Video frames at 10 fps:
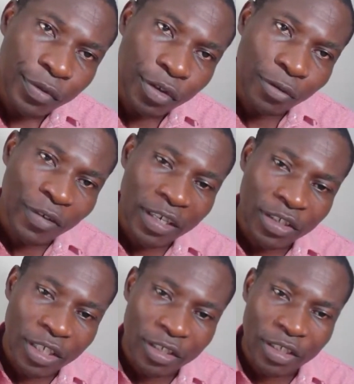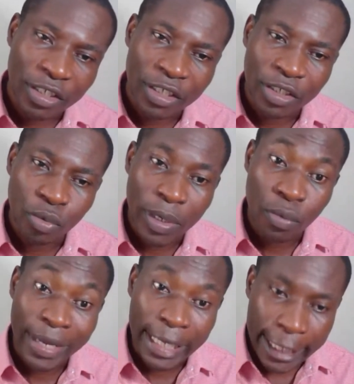your financial decisions were
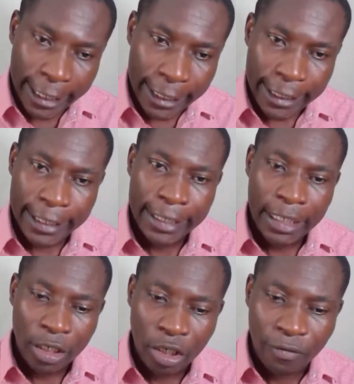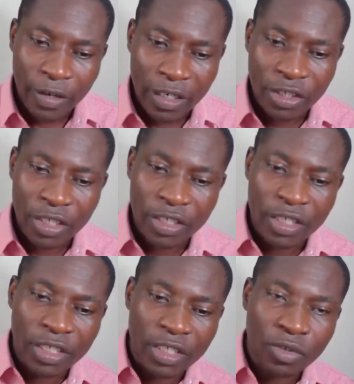weak. Your financial
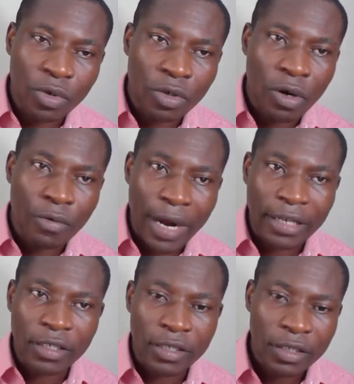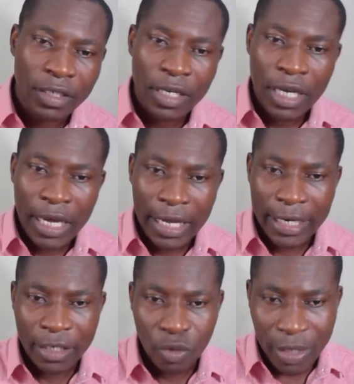decisions were not right.
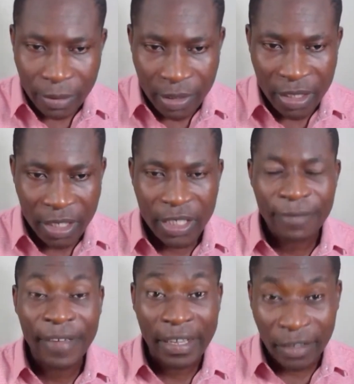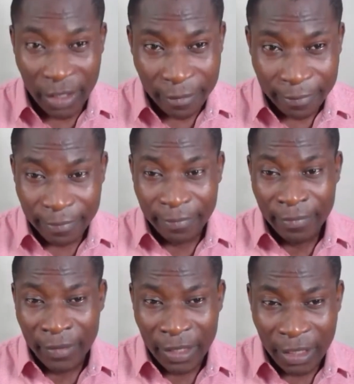And that's why the business failed.
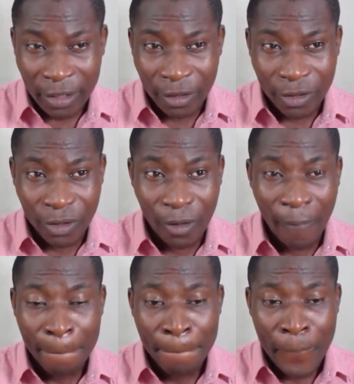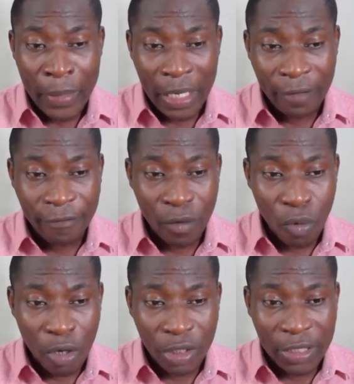You know, so if you
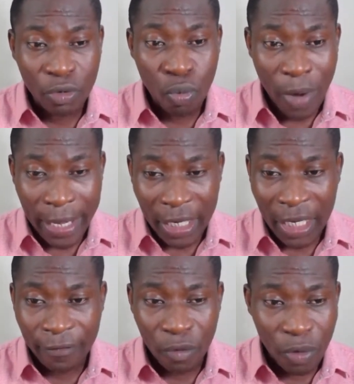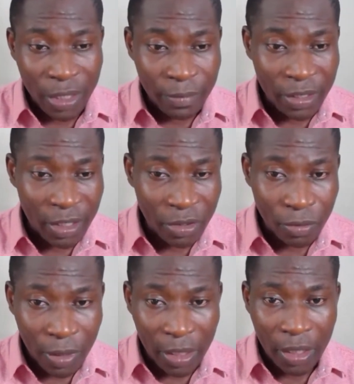want it to work, if you want the business
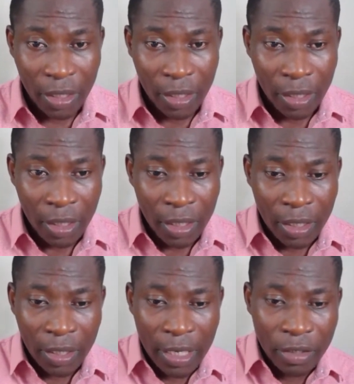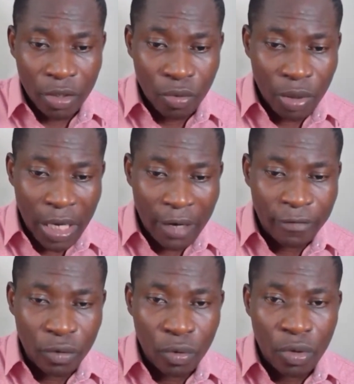to work, then you would
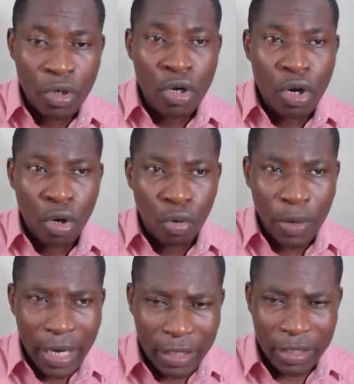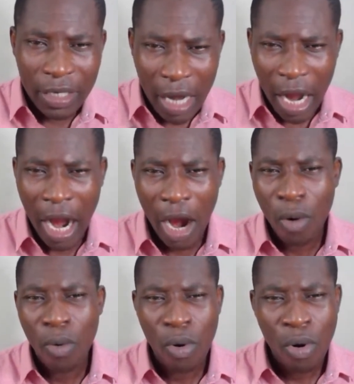have to look at
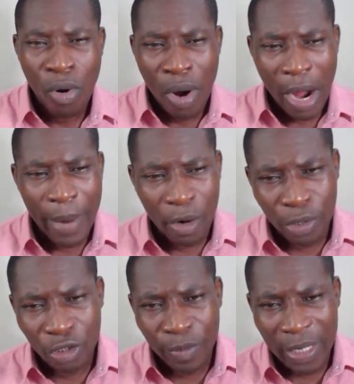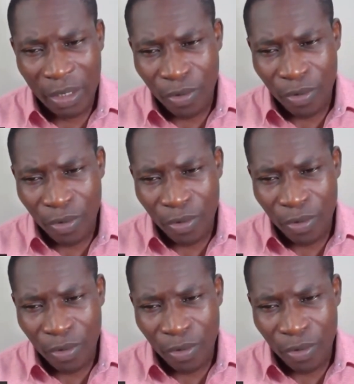how am I going to make the right